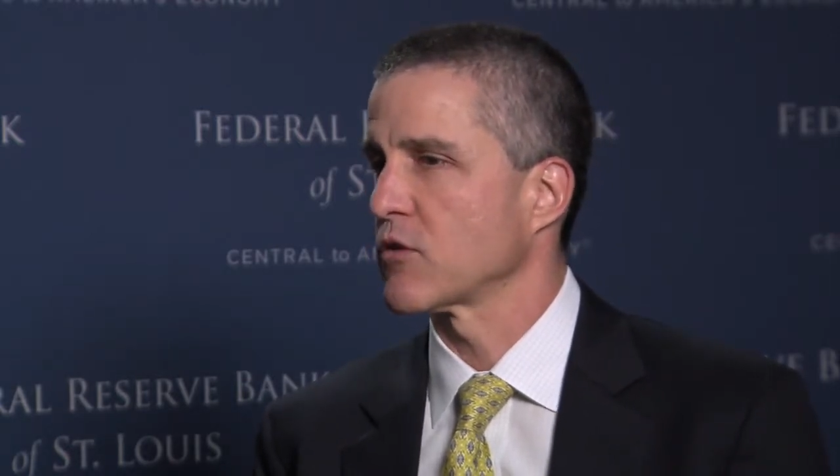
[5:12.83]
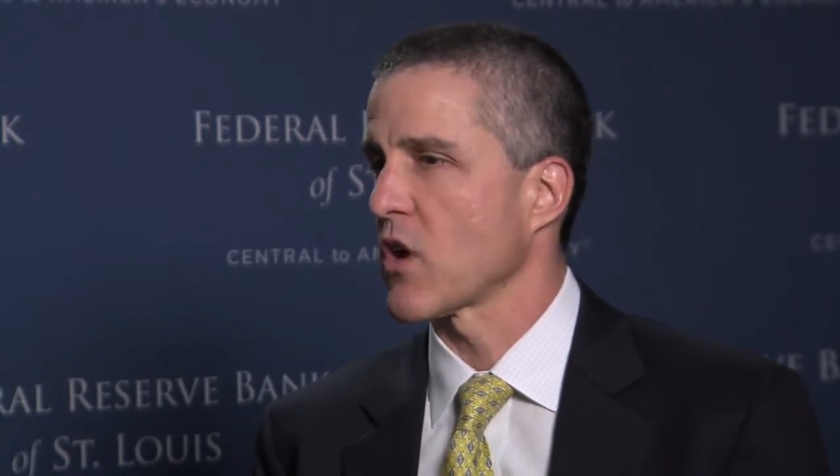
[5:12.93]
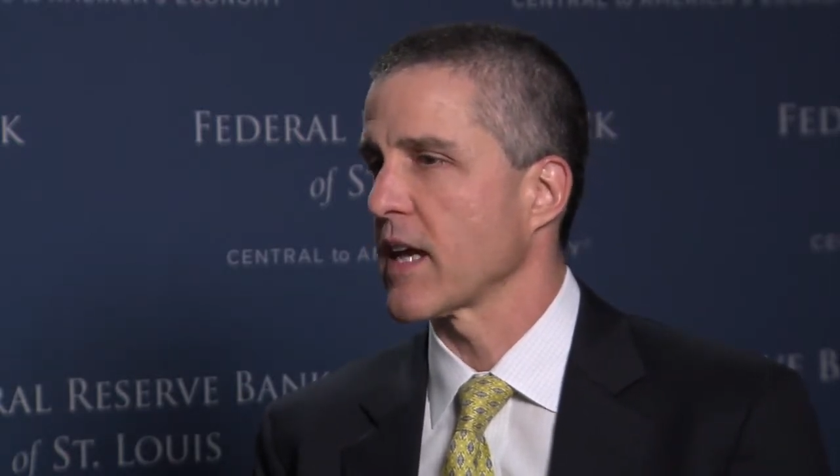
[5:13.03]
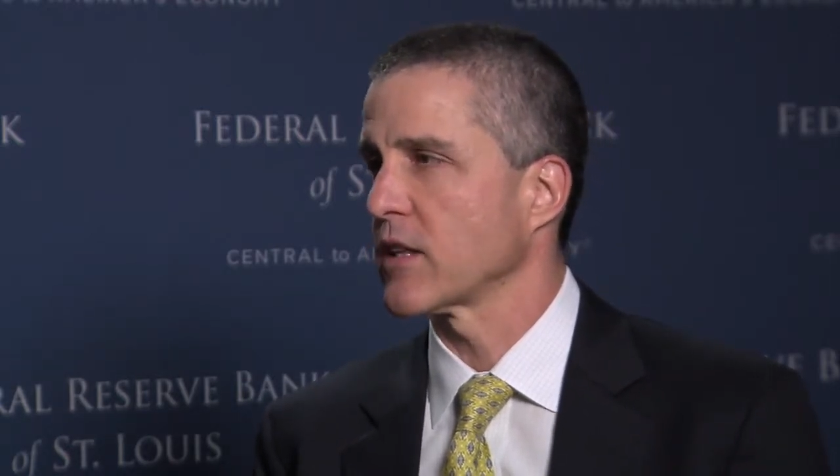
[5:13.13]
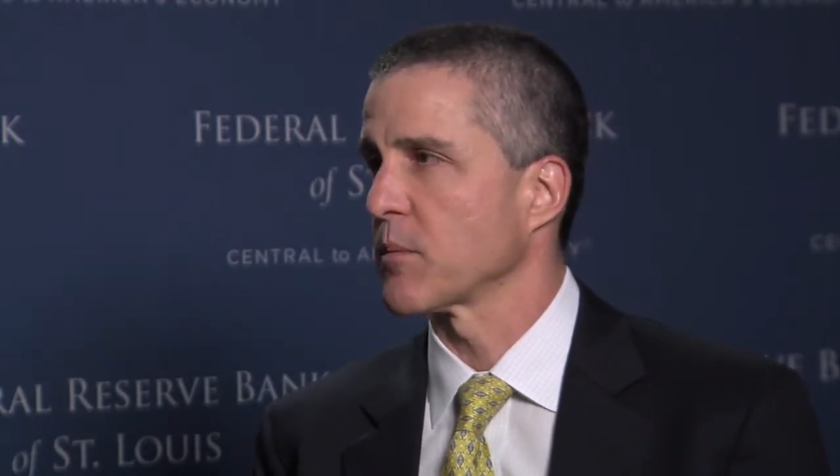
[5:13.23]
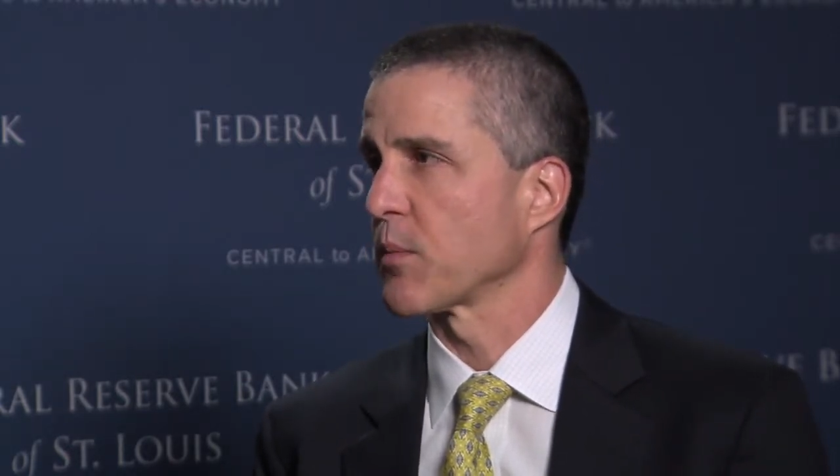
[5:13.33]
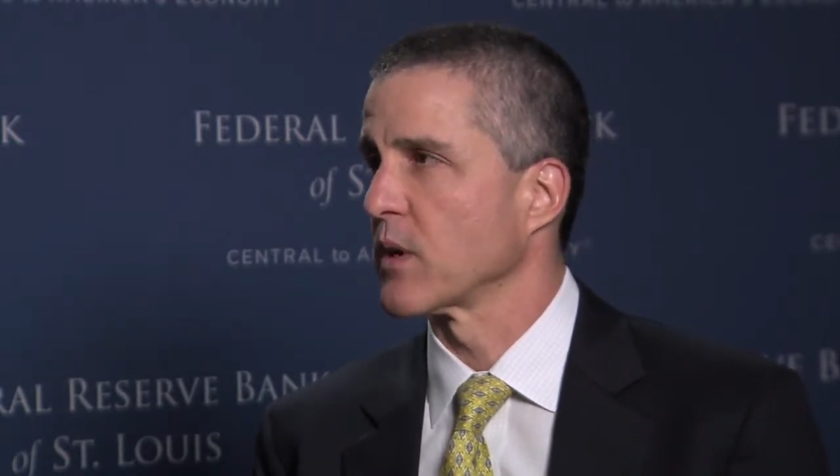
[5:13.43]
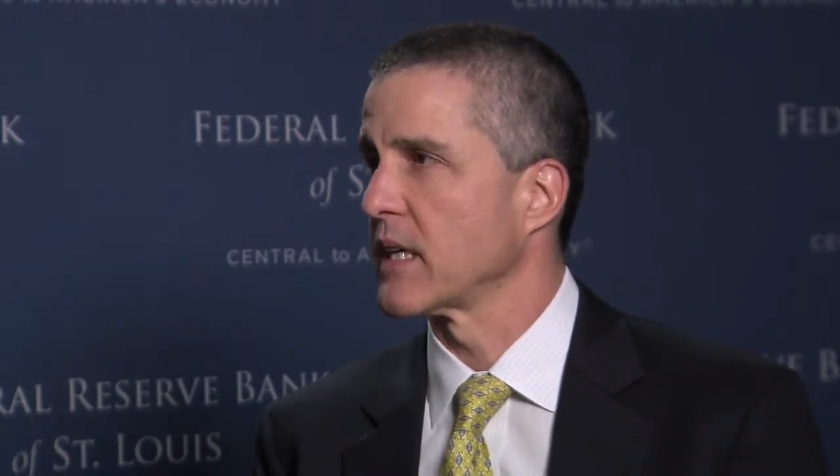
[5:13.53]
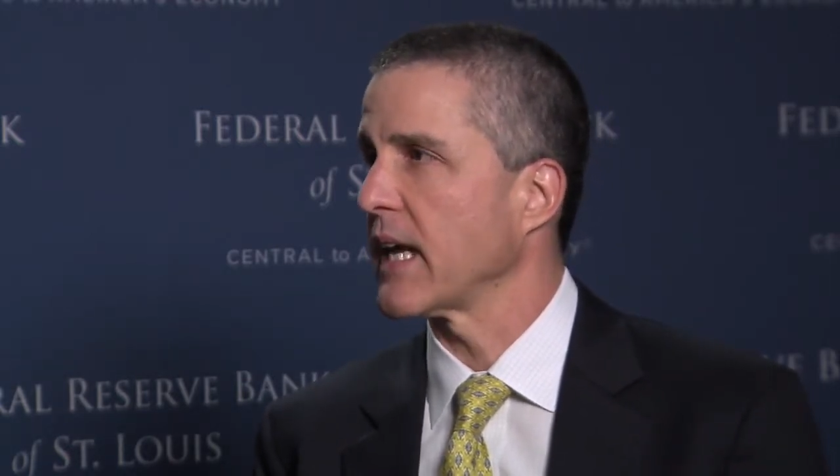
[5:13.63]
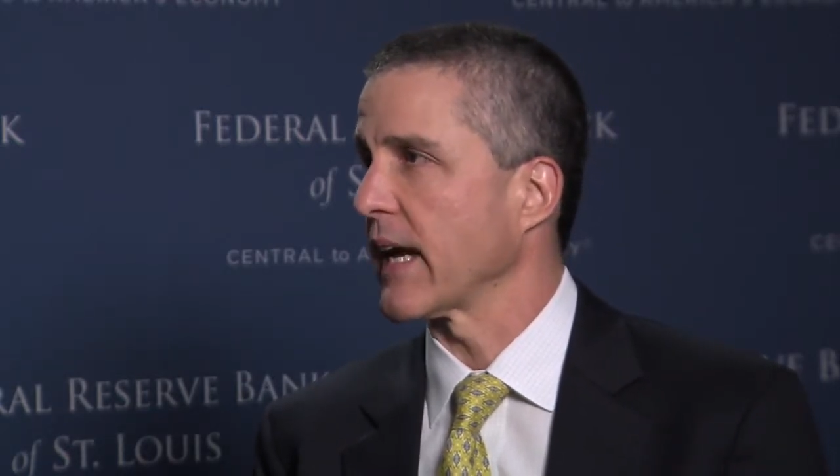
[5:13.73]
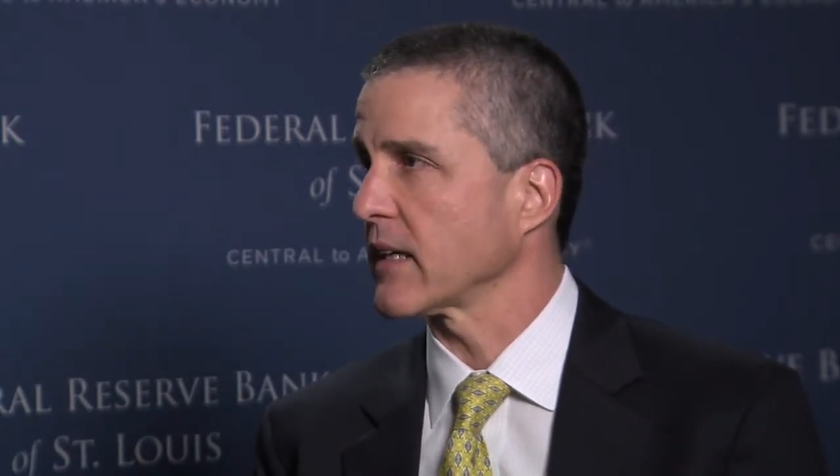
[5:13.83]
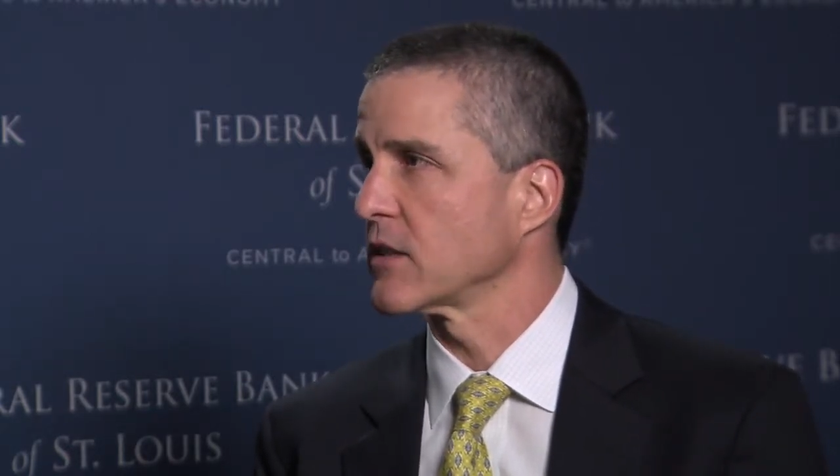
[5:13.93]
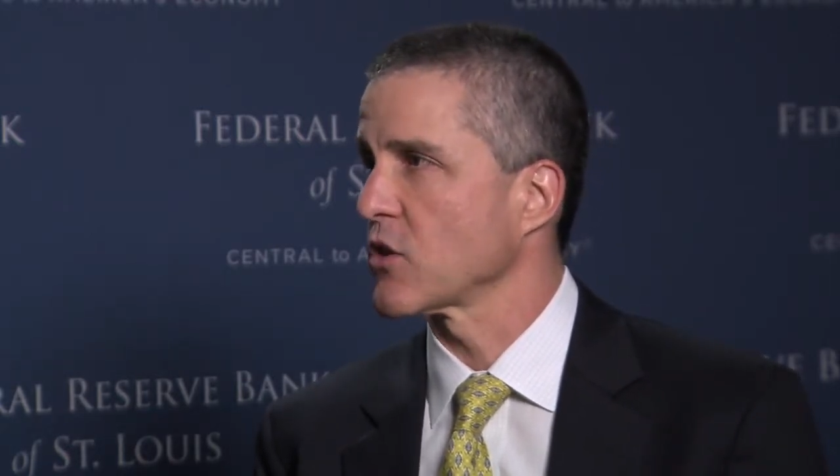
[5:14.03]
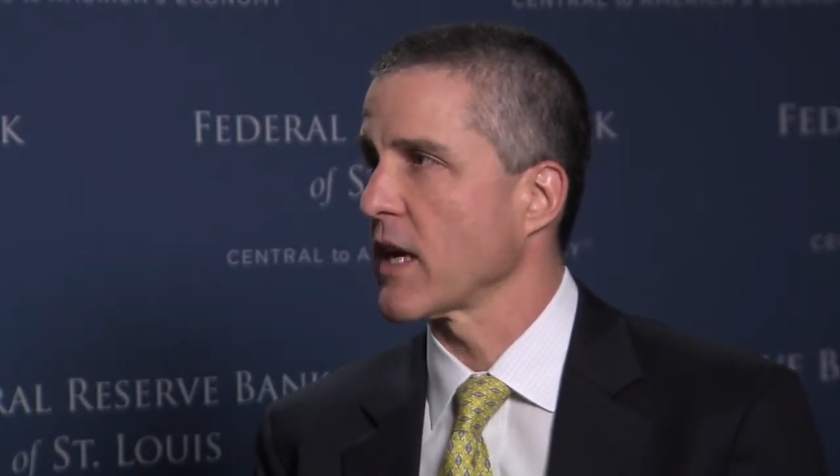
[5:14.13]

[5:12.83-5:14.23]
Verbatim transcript: trying to predict,